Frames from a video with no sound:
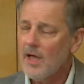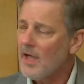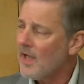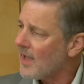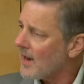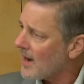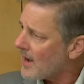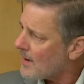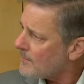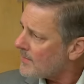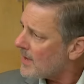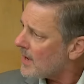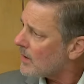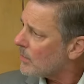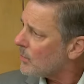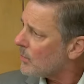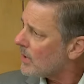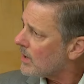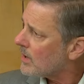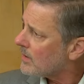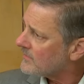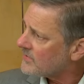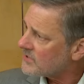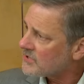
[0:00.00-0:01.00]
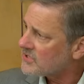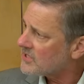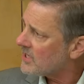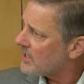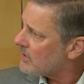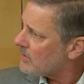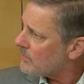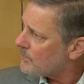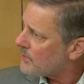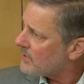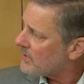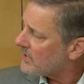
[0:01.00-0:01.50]
and I'm not aware of a
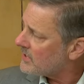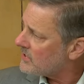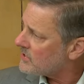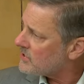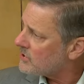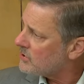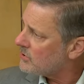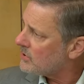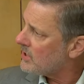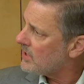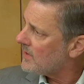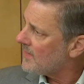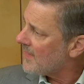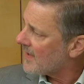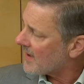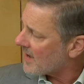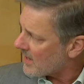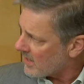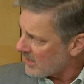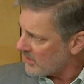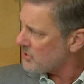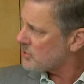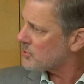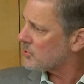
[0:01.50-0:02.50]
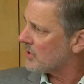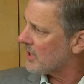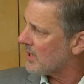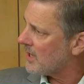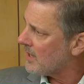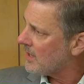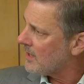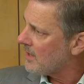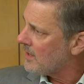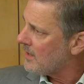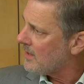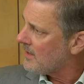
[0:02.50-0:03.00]
single police union in the
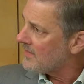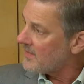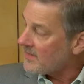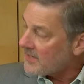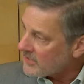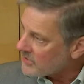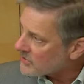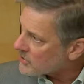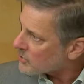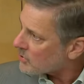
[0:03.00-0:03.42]
country that has